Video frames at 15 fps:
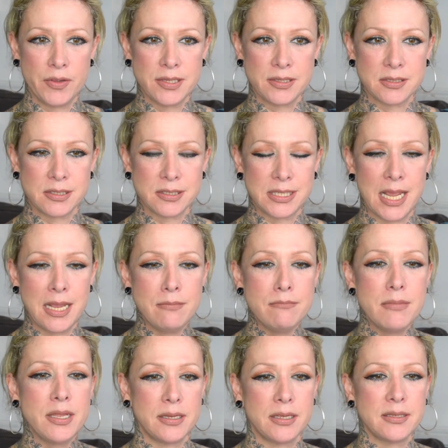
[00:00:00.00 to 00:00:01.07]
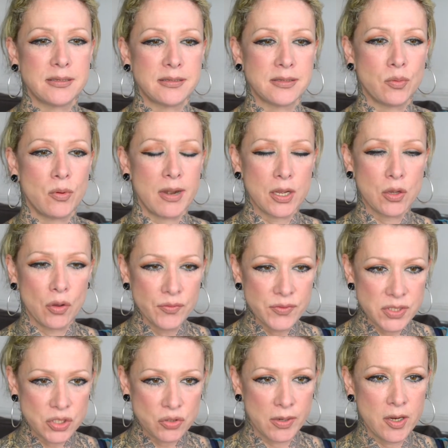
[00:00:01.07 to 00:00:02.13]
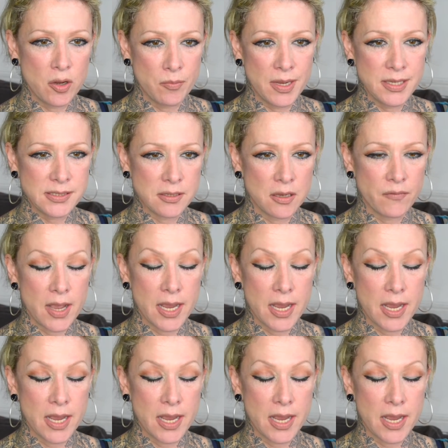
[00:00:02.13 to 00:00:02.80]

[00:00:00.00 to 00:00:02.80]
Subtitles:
It's 10 minutes where I concentrate on myself.